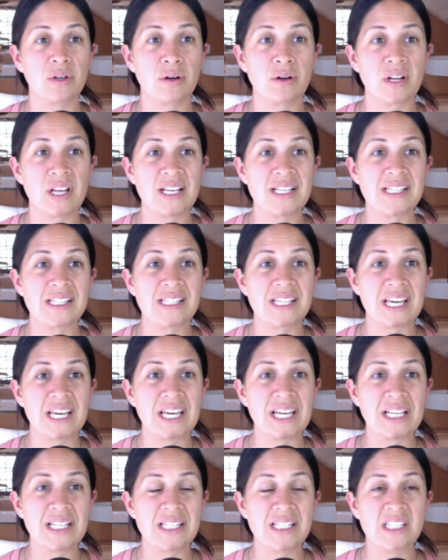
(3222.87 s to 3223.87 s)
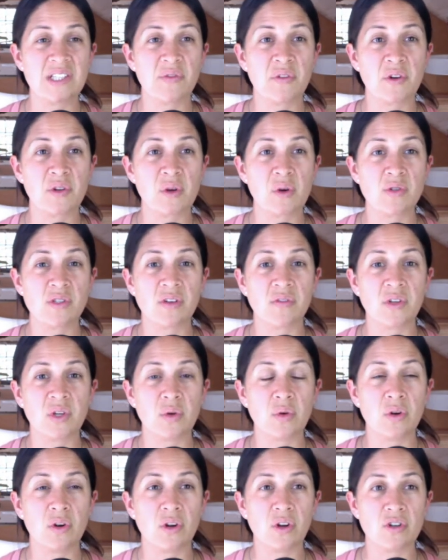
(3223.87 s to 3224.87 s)
36 for those of
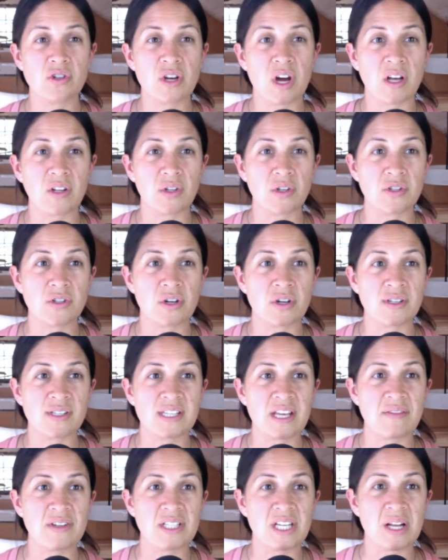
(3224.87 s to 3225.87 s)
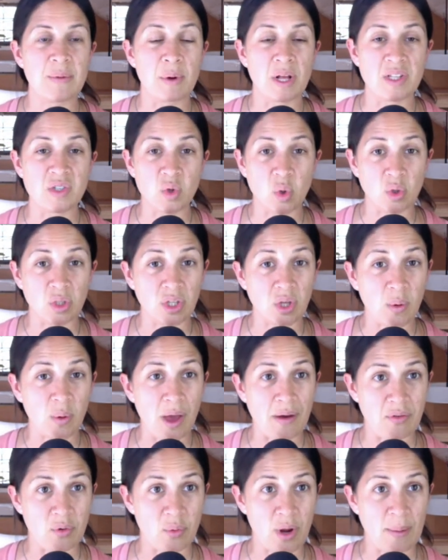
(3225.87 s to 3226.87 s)
you who your toddler turned 17 months old and you
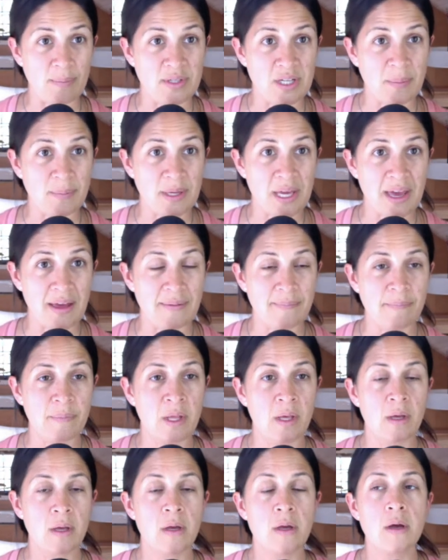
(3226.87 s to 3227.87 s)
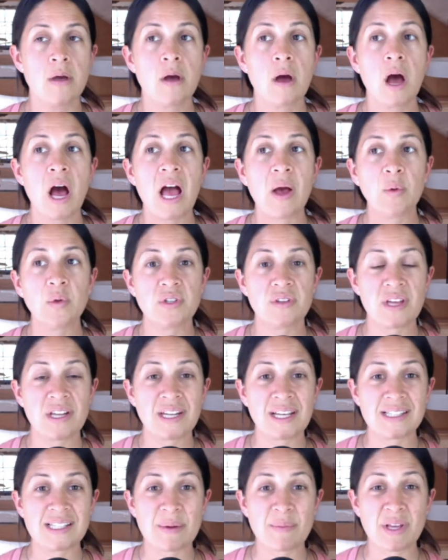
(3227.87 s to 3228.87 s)
haven't wrapped up yet. I will do
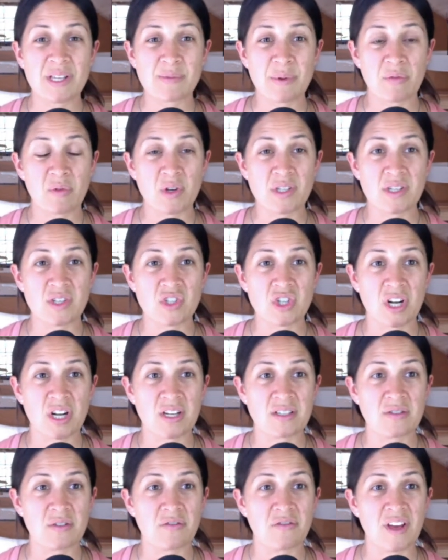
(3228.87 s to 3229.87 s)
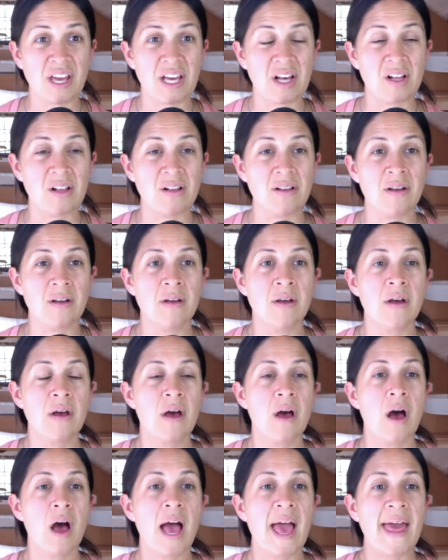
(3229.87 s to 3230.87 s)
that next time because my voice is starting to fail.
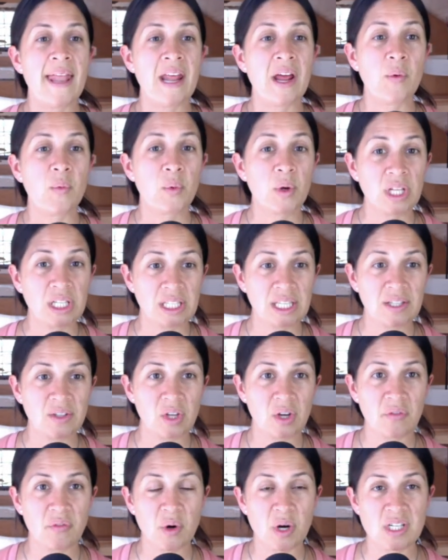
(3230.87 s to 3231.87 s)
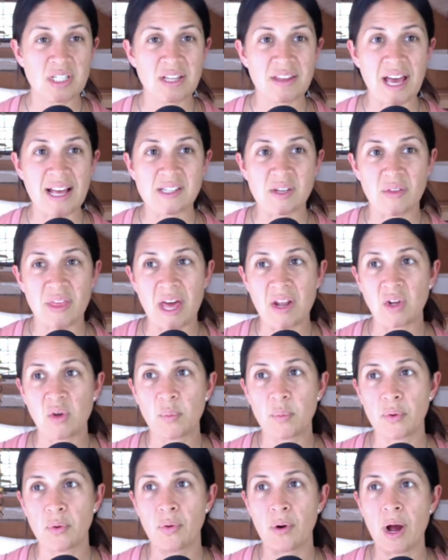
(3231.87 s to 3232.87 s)
And I really look forward to that. So
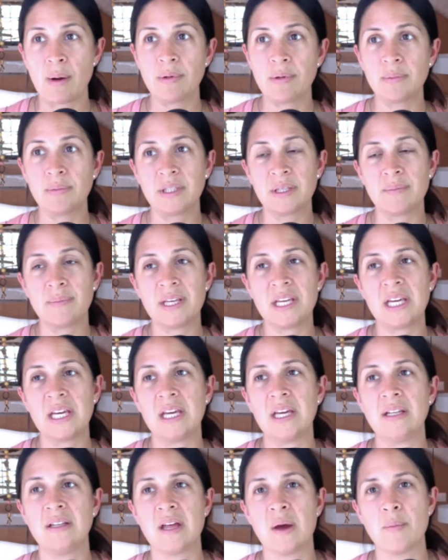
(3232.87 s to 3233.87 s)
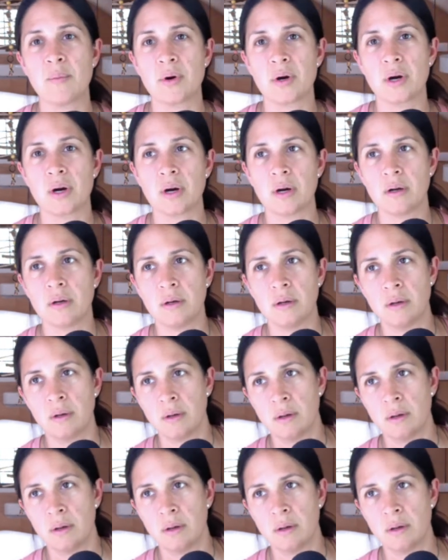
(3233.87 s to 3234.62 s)
that'll probably be number